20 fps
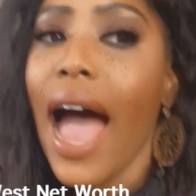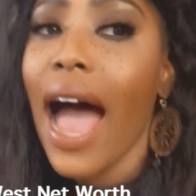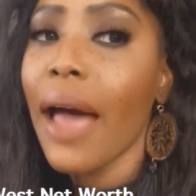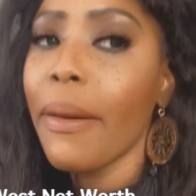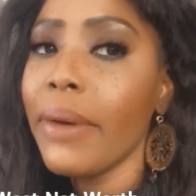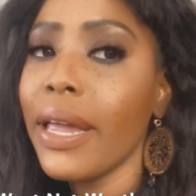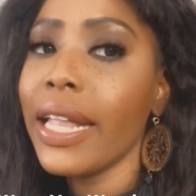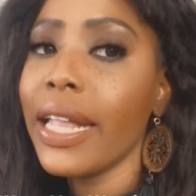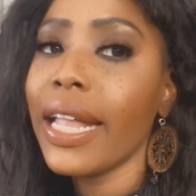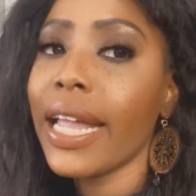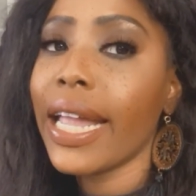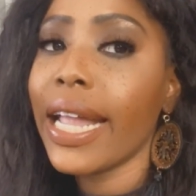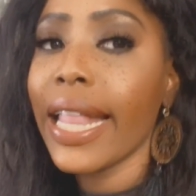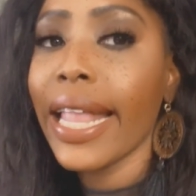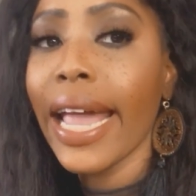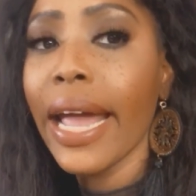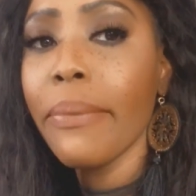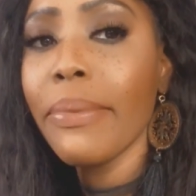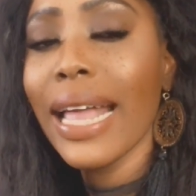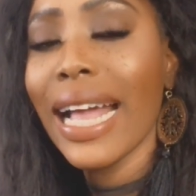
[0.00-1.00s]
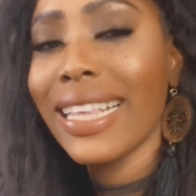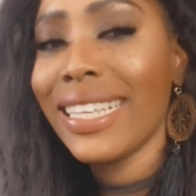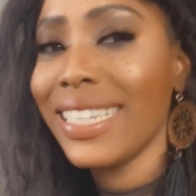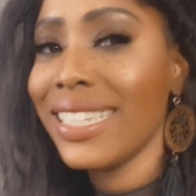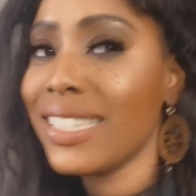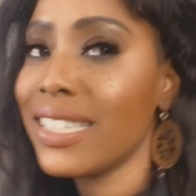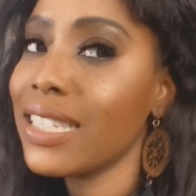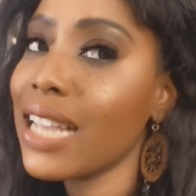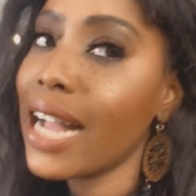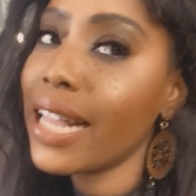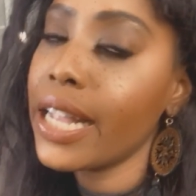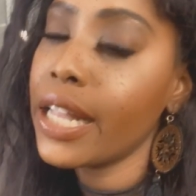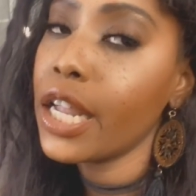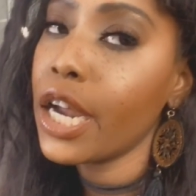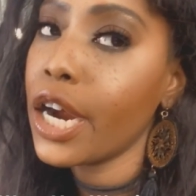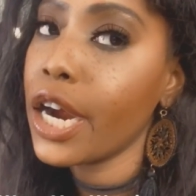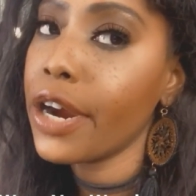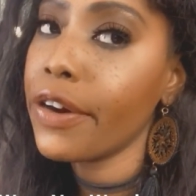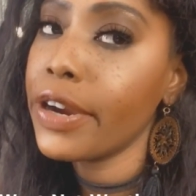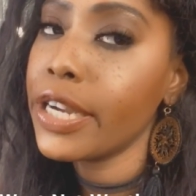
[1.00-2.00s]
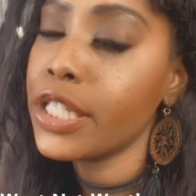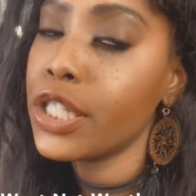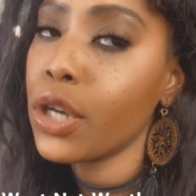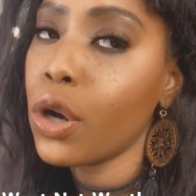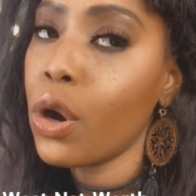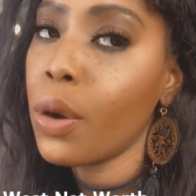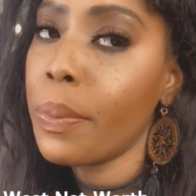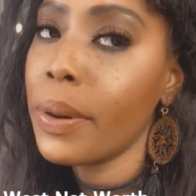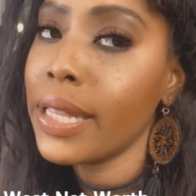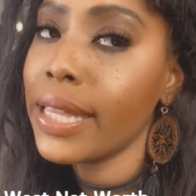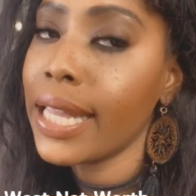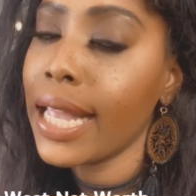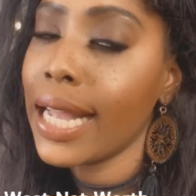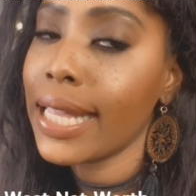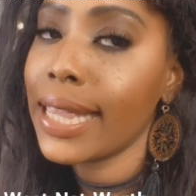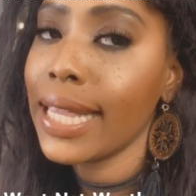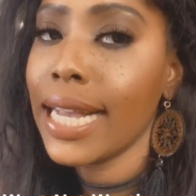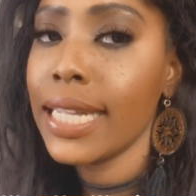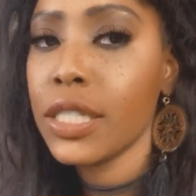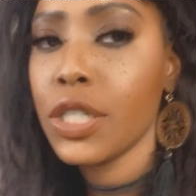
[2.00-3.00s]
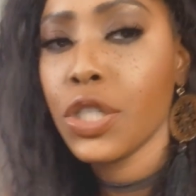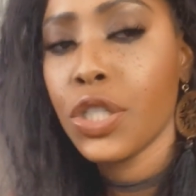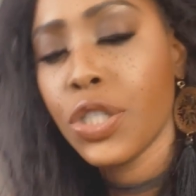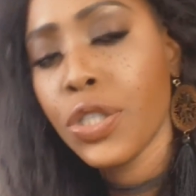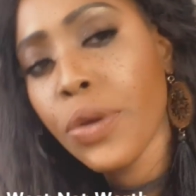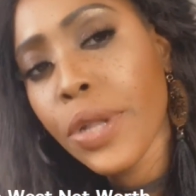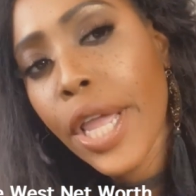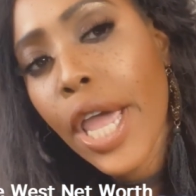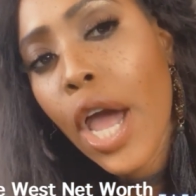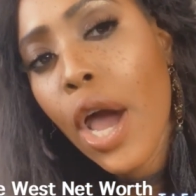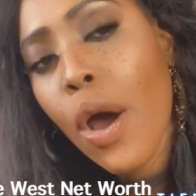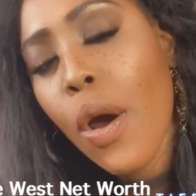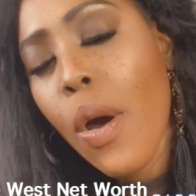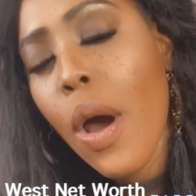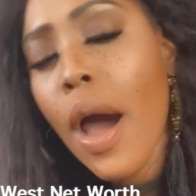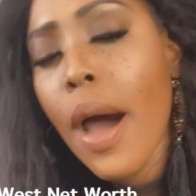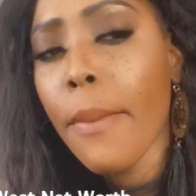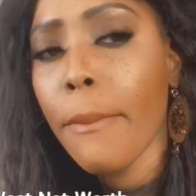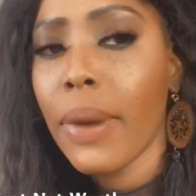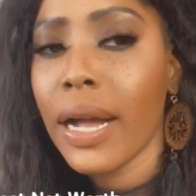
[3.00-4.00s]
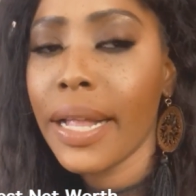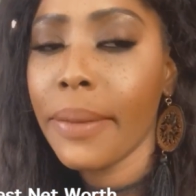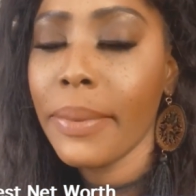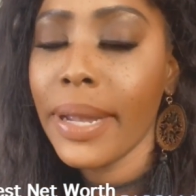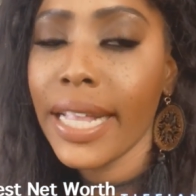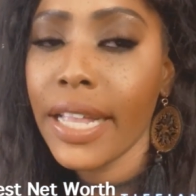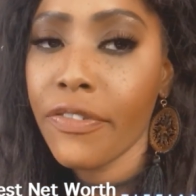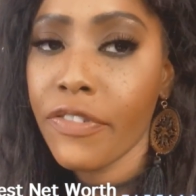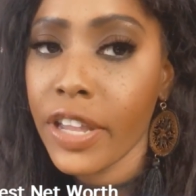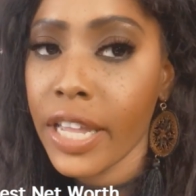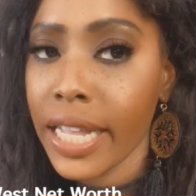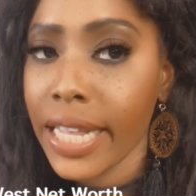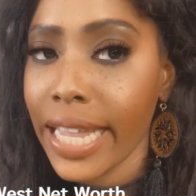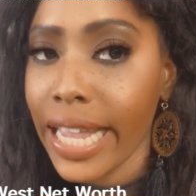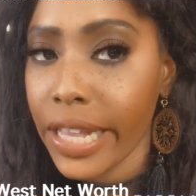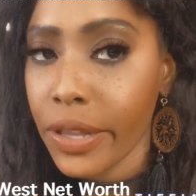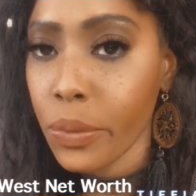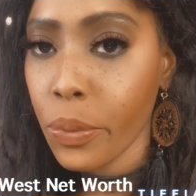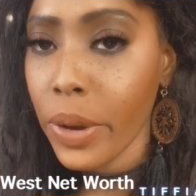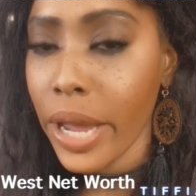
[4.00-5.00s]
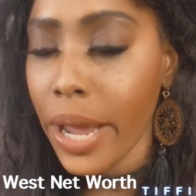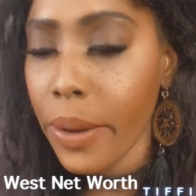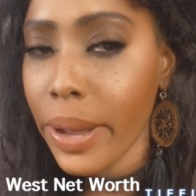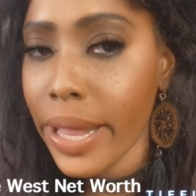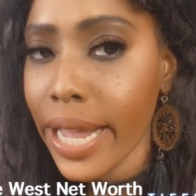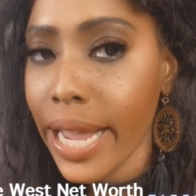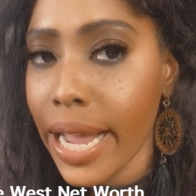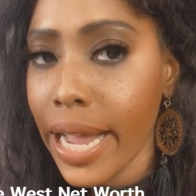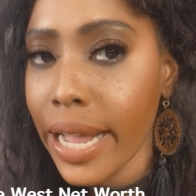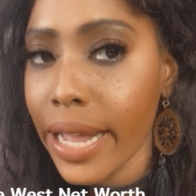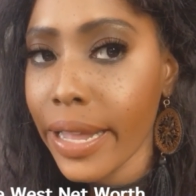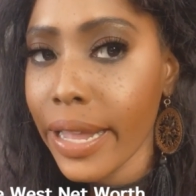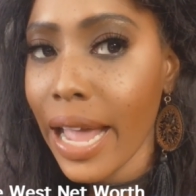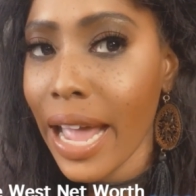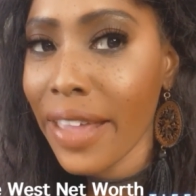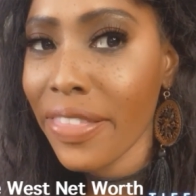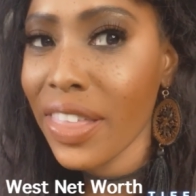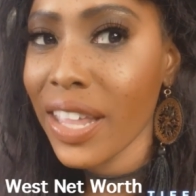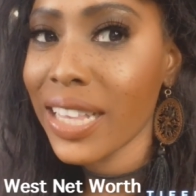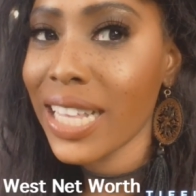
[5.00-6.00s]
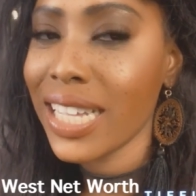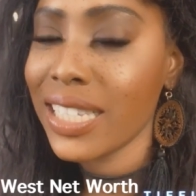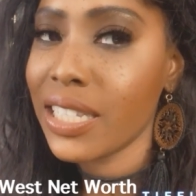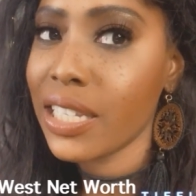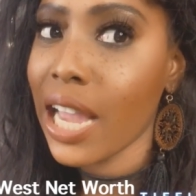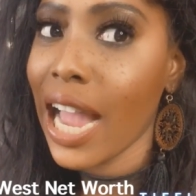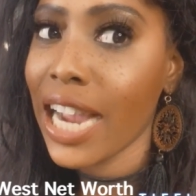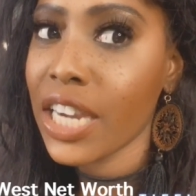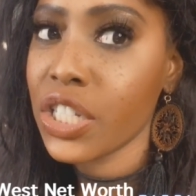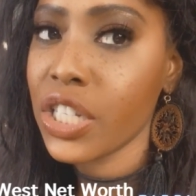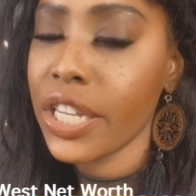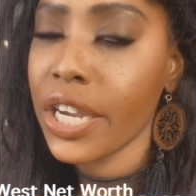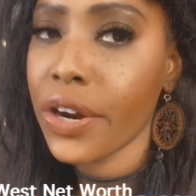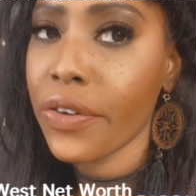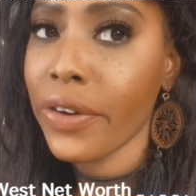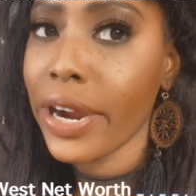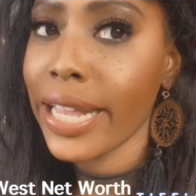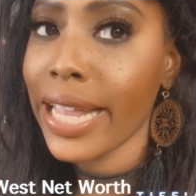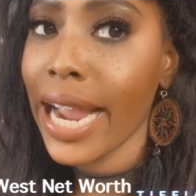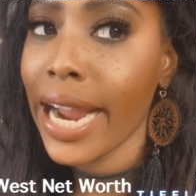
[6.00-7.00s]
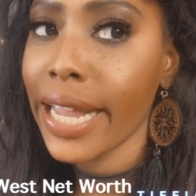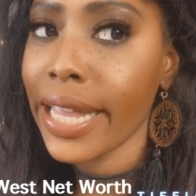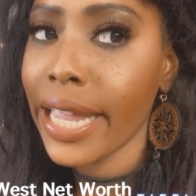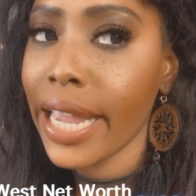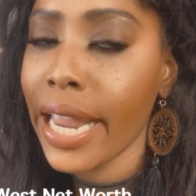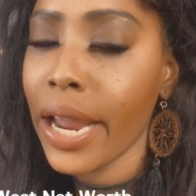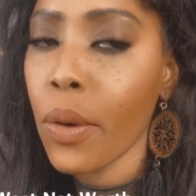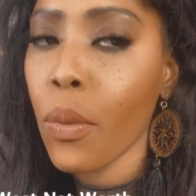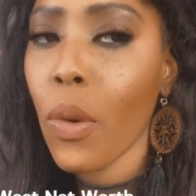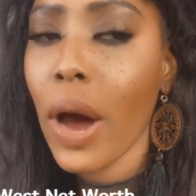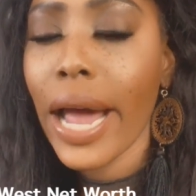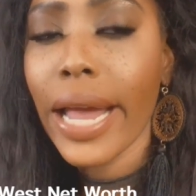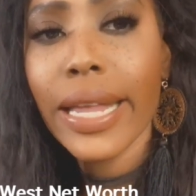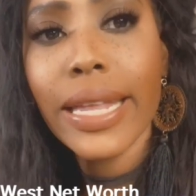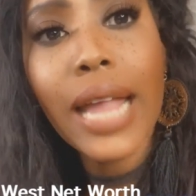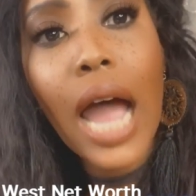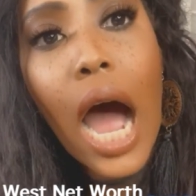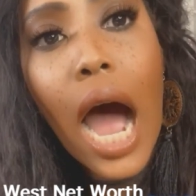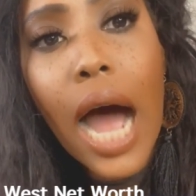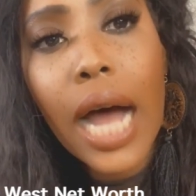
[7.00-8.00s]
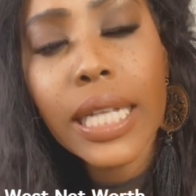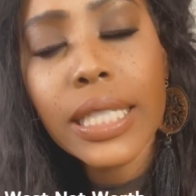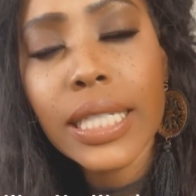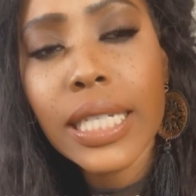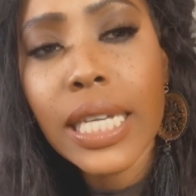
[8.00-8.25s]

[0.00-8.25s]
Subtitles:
I mean, they claim that he's not in a hurry to open the Atlanta studio, but I mean, if he can get away with it, I think that's actually a great idea. Why not?